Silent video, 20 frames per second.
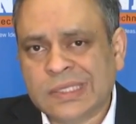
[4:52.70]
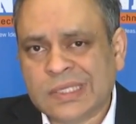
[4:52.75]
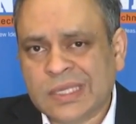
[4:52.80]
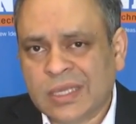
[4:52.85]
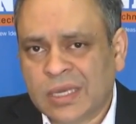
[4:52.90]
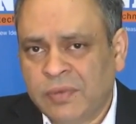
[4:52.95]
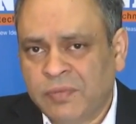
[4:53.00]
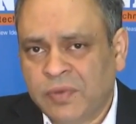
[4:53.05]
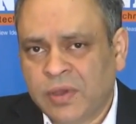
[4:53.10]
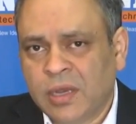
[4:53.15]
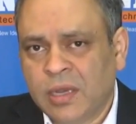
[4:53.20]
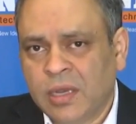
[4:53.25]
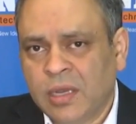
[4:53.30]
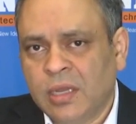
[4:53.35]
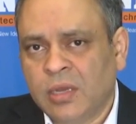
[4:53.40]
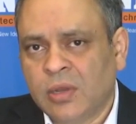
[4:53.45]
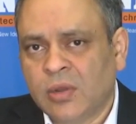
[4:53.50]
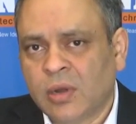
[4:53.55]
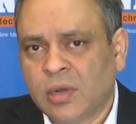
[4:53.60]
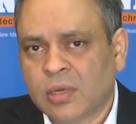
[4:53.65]

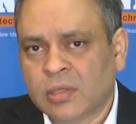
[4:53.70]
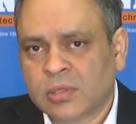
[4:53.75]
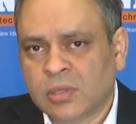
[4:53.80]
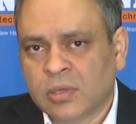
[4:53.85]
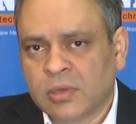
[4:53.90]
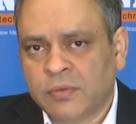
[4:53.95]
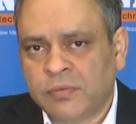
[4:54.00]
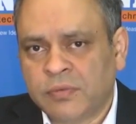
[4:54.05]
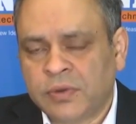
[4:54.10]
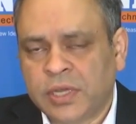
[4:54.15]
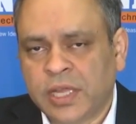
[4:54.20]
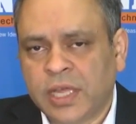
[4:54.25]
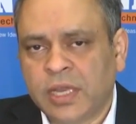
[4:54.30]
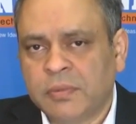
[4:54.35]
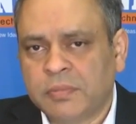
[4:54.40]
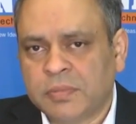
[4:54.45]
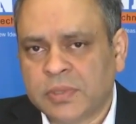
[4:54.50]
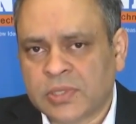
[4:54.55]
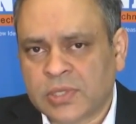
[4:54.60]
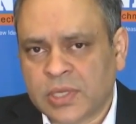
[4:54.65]
significantly north of
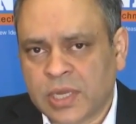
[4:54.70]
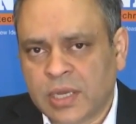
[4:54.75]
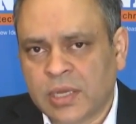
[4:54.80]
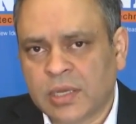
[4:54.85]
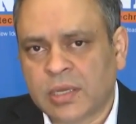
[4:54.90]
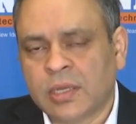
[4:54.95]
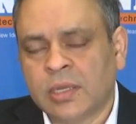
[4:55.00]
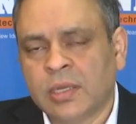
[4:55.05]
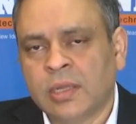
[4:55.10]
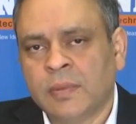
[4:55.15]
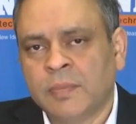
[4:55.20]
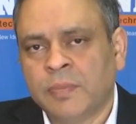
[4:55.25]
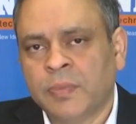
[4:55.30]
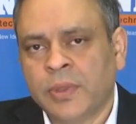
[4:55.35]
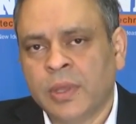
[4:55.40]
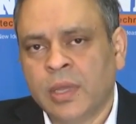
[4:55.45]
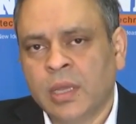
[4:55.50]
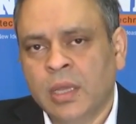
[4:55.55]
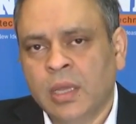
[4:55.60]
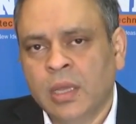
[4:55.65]
ten percent.
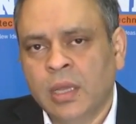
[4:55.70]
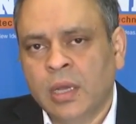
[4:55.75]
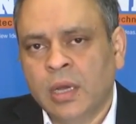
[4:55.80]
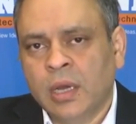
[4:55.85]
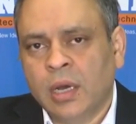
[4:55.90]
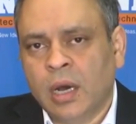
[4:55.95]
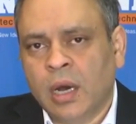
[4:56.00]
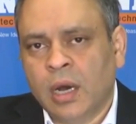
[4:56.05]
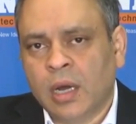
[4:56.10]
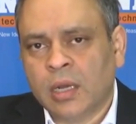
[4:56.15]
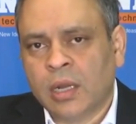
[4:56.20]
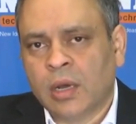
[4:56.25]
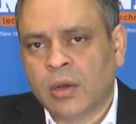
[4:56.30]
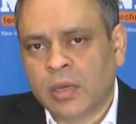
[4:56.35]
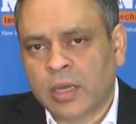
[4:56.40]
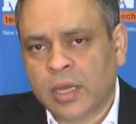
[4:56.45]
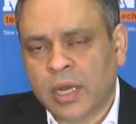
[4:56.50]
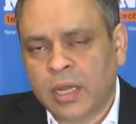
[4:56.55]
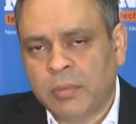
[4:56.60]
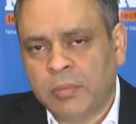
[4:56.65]
Uh,
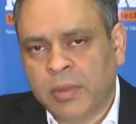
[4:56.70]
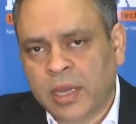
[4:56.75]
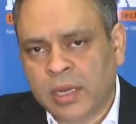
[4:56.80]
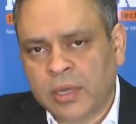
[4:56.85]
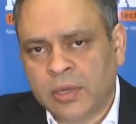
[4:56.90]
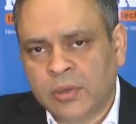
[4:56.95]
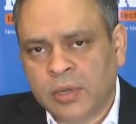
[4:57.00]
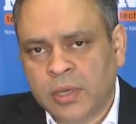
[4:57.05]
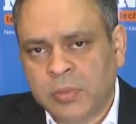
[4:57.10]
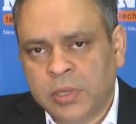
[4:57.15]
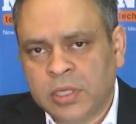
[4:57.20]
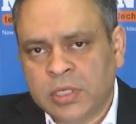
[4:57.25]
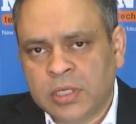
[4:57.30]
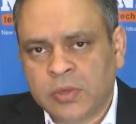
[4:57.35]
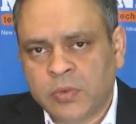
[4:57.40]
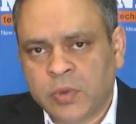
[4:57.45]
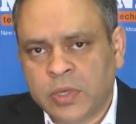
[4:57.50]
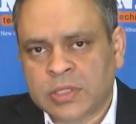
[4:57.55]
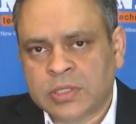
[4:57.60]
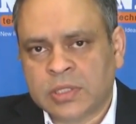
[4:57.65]
now, getting back to your
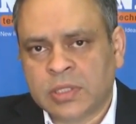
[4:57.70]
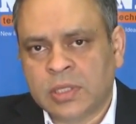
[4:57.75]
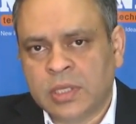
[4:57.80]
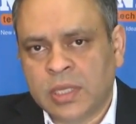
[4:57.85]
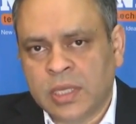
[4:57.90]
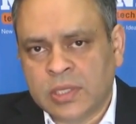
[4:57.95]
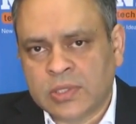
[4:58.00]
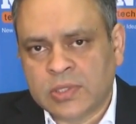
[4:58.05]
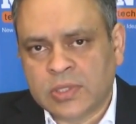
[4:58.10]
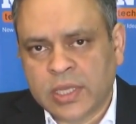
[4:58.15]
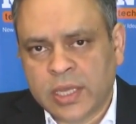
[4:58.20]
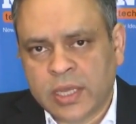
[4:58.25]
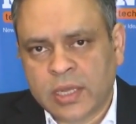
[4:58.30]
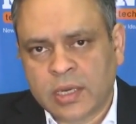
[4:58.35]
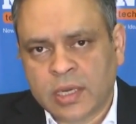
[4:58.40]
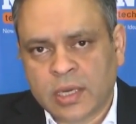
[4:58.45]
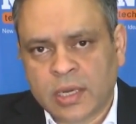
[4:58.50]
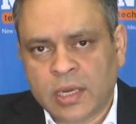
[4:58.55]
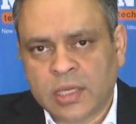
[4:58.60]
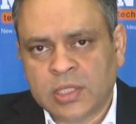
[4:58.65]
immediate question, is
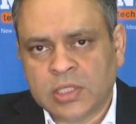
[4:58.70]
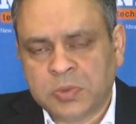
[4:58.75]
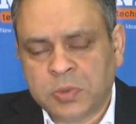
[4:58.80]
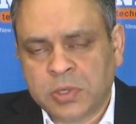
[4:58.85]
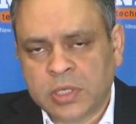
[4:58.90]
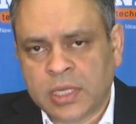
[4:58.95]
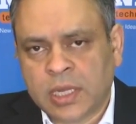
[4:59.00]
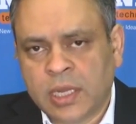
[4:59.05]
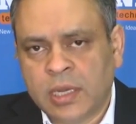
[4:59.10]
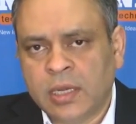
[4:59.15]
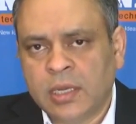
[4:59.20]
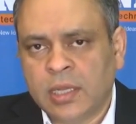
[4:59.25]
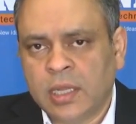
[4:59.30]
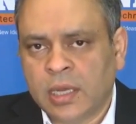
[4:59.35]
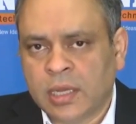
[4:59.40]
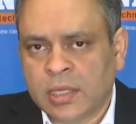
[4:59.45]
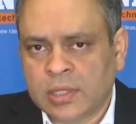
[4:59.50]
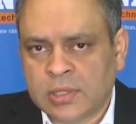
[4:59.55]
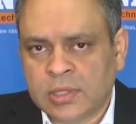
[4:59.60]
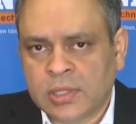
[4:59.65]
there a crunch for talent?
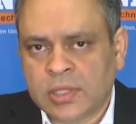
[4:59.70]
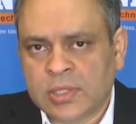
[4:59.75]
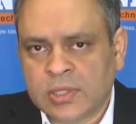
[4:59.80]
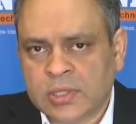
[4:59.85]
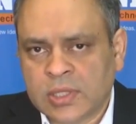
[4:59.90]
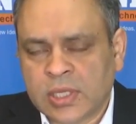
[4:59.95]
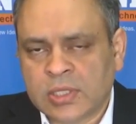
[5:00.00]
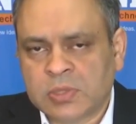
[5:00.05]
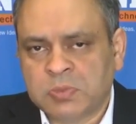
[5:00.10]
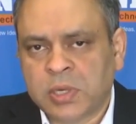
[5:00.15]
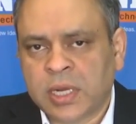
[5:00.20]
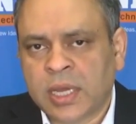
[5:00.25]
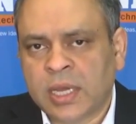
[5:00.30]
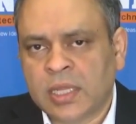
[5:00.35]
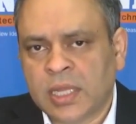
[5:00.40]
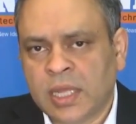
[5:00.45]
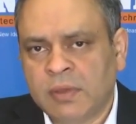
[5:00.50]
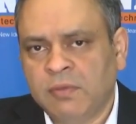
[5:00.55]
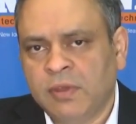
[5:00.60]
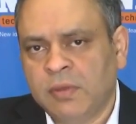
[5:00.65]
The answer is yes, but
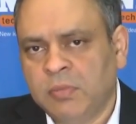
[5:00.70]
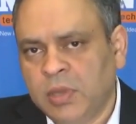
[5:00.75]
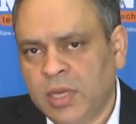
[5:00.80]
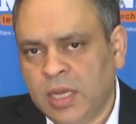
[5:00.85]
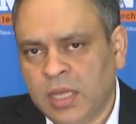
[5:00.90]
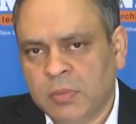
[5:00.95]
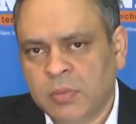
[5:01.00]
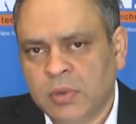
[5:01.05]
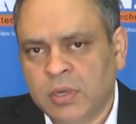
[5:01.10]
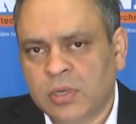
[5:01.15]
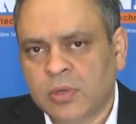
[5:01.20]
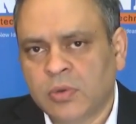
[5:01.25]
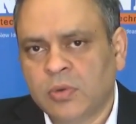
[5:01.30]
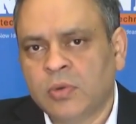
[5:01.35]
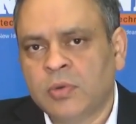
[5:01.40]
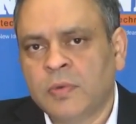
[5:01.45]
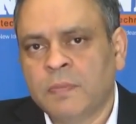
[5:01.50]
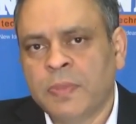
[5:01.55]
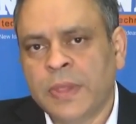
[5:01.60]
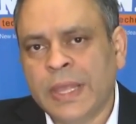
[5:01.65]
I think we've been able
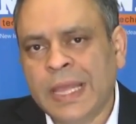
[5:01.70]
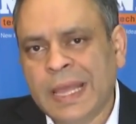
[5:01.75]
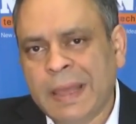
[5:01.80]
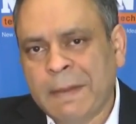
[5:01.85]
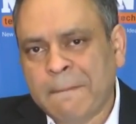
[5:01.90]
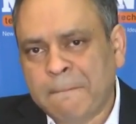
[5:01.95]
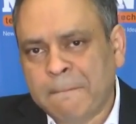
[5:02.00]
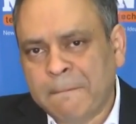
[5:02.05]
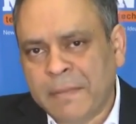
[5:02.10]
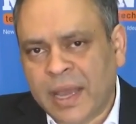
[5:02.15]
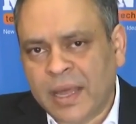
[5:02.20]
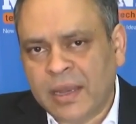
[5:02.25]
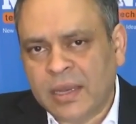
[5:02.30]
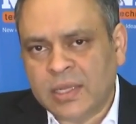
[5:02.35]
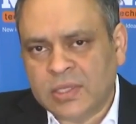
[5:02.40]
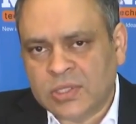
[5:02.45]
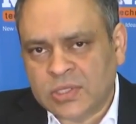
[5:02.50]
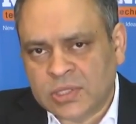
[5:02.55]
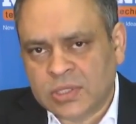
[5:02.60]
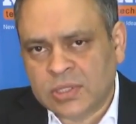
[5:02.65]
to
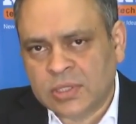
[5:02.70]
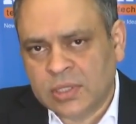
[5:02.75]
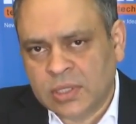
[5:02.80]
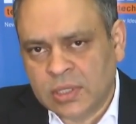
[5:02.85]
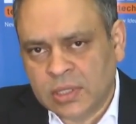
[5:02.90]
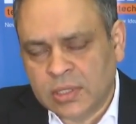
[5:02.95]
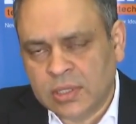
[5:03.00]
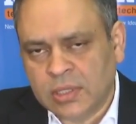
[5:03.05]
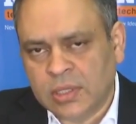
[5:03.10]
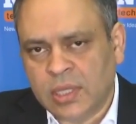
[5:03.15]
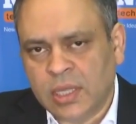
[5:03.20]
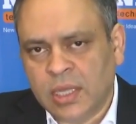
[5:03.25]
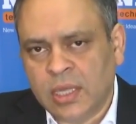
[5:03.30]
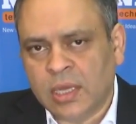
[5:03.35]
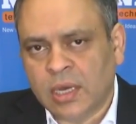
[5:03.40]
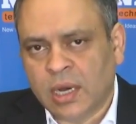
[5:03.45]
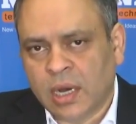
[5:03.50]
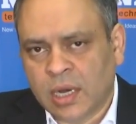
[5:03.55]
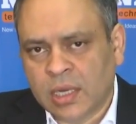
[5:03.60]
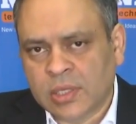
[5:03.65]
manage
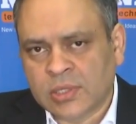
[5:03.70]
the